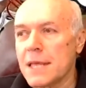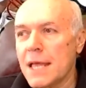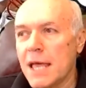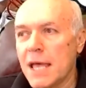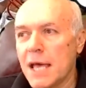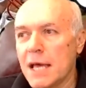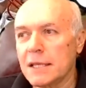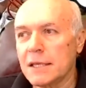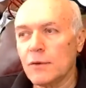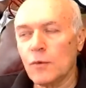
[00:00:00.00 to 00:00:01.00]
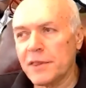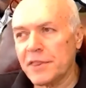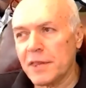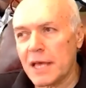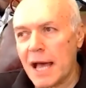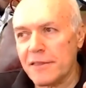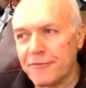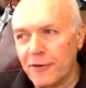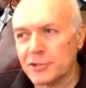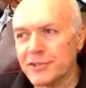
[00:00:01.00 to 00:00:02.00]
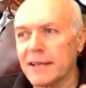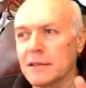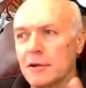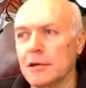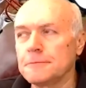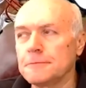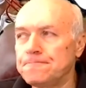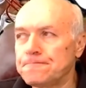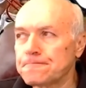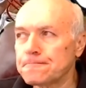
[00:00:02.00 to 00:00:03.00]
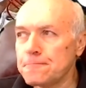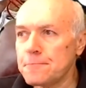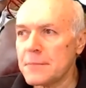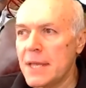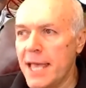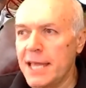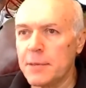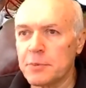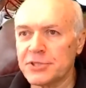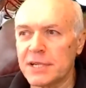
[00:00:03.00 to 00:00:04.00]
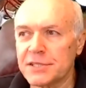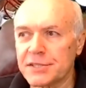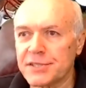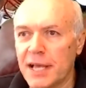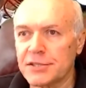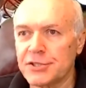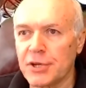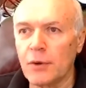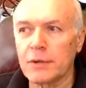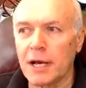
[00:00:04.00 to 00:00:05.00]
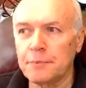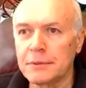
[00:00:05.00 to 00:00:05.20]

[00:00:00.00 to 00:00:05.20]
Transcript: And the first thing I learned, 80% of success is showing up.